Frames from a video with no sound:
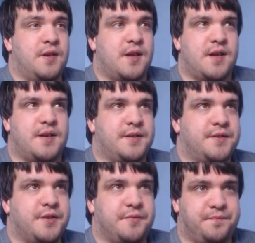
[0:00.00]

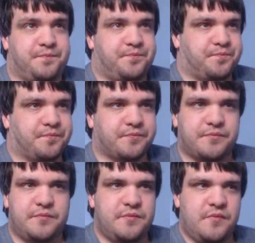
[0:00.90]
And
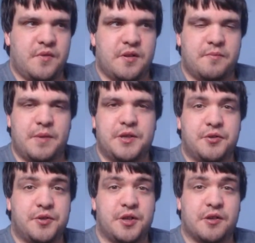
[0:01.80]
make
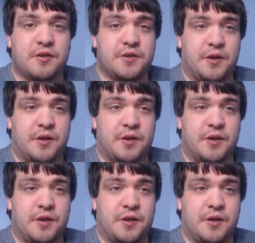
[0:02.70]
sure you check out his